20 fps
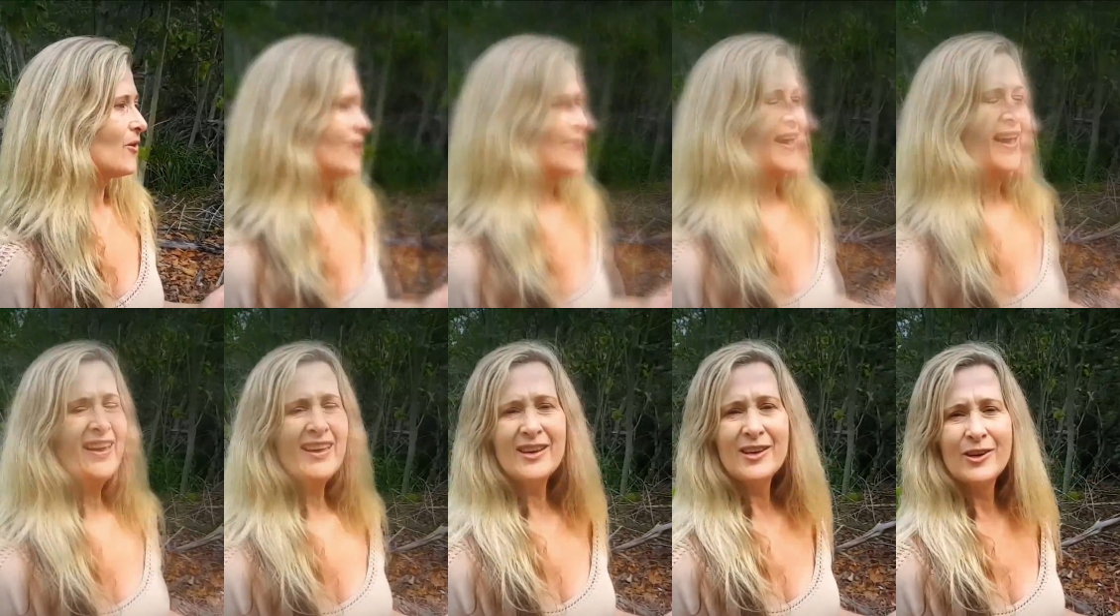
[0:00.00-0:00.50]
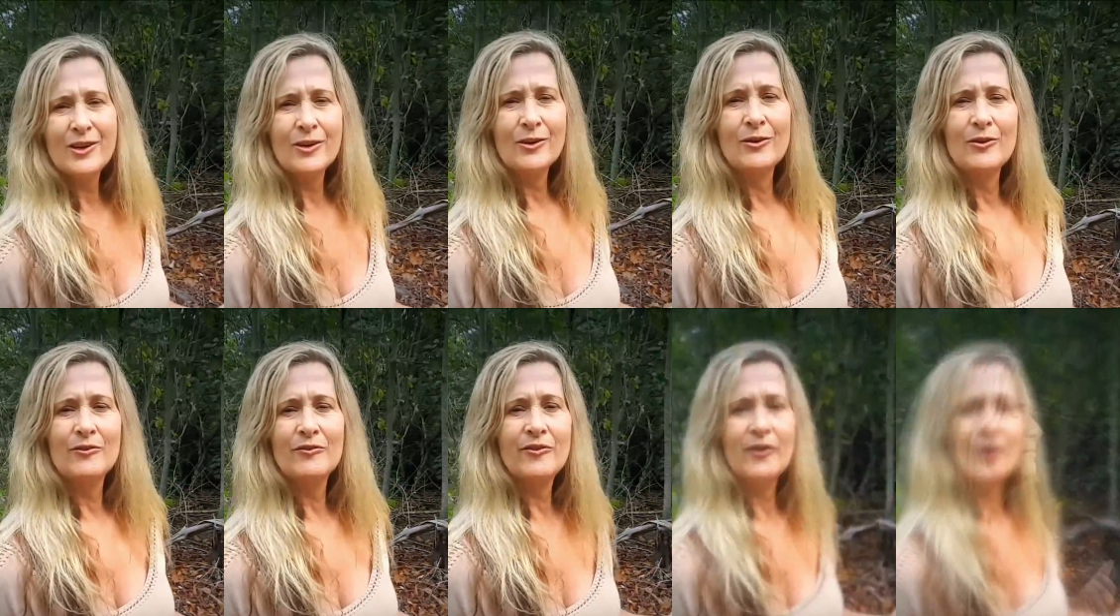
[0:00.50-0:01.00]
Thank
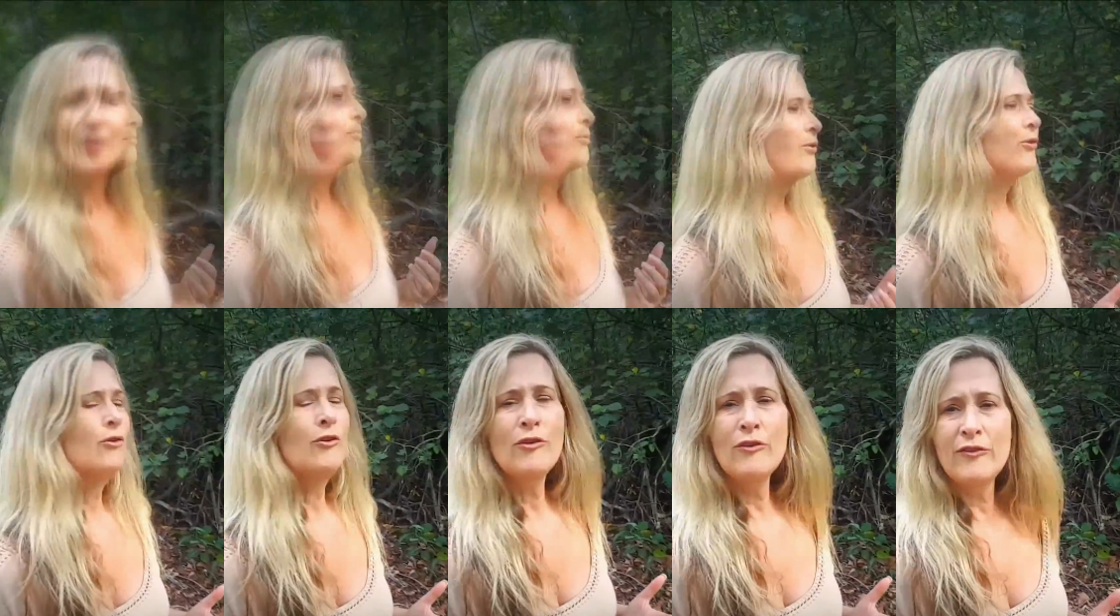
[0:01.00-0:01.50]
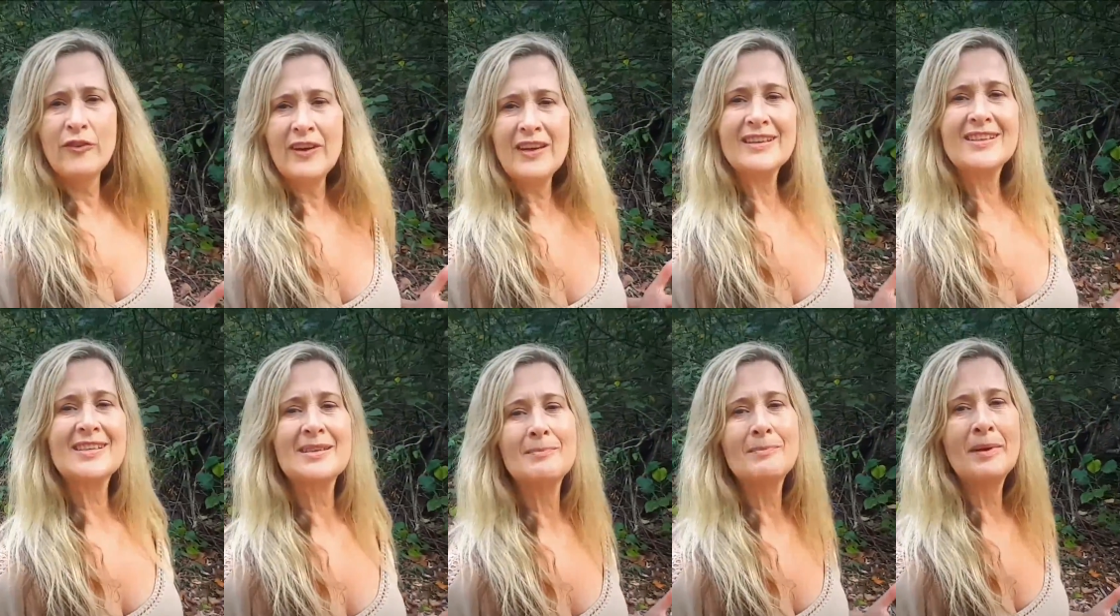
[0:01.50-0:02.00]
you for
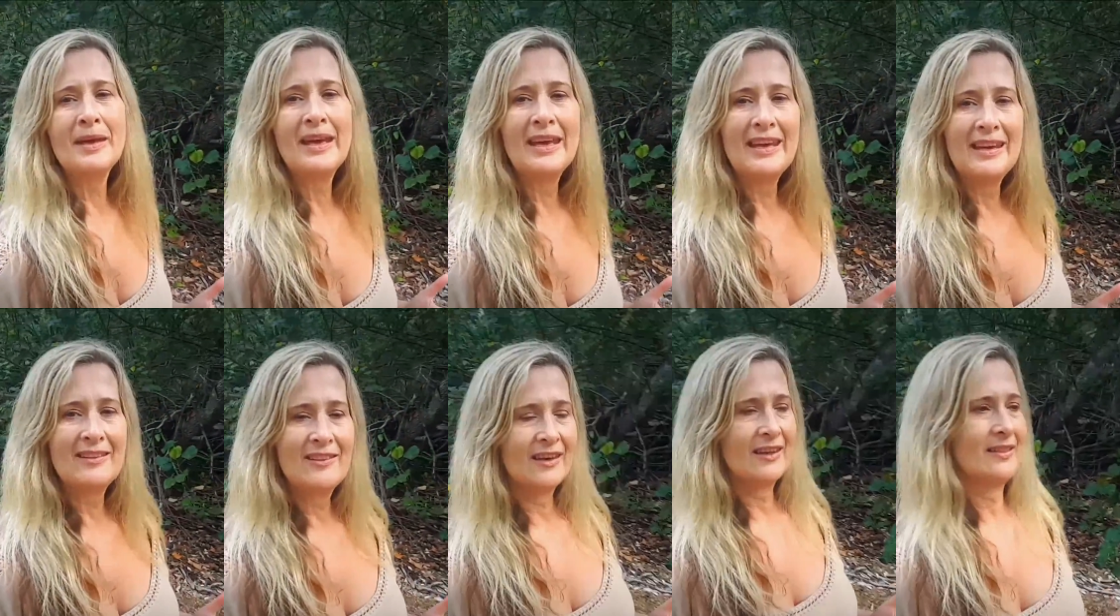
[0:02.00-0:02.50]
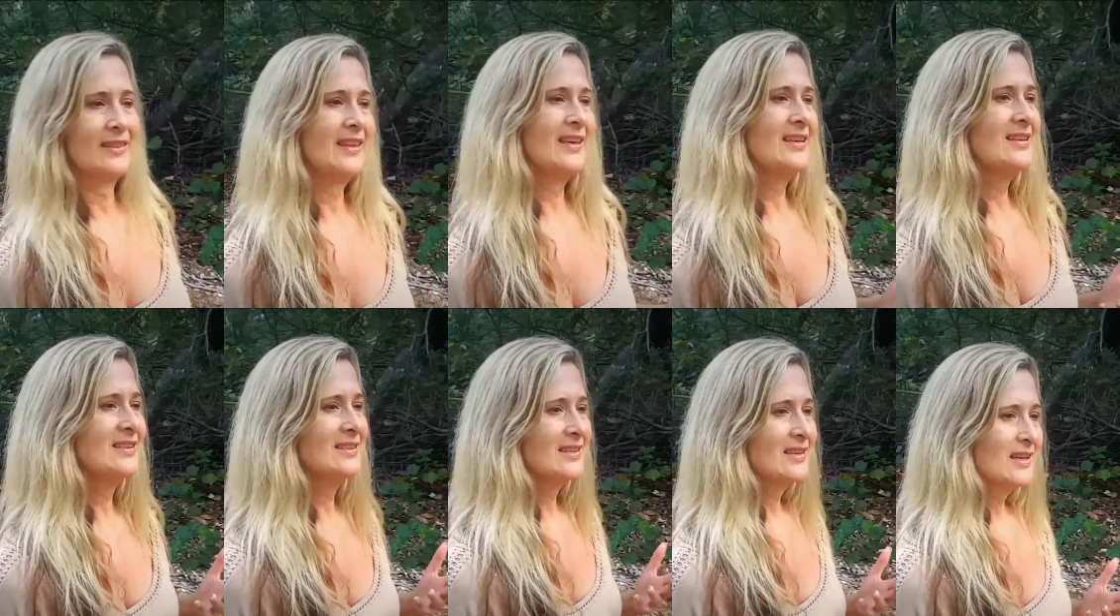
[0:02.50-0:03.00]
proving to me that
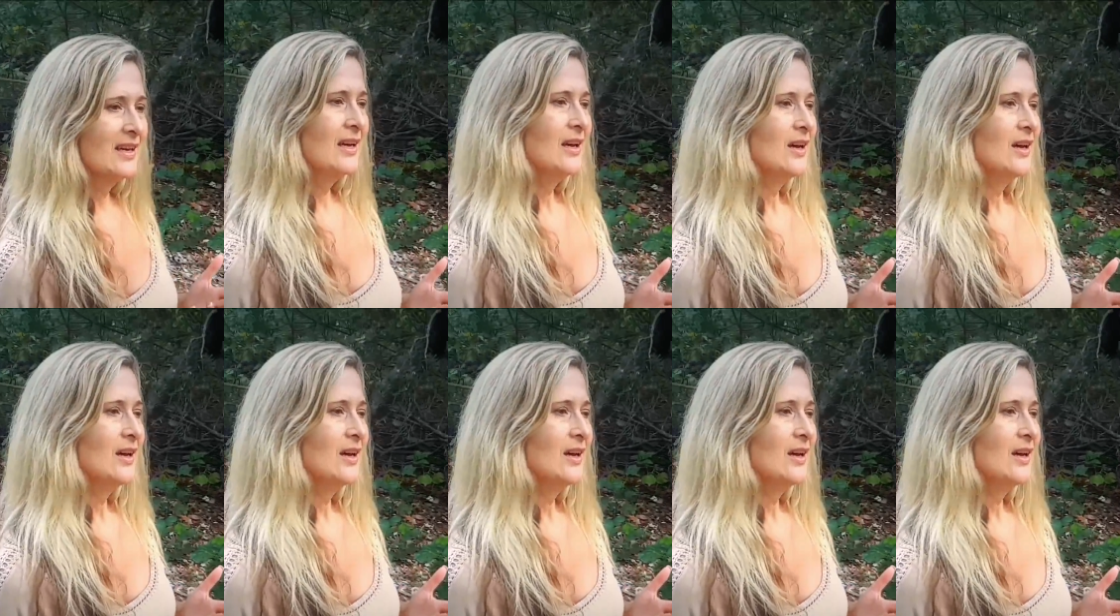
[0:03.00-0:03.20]
these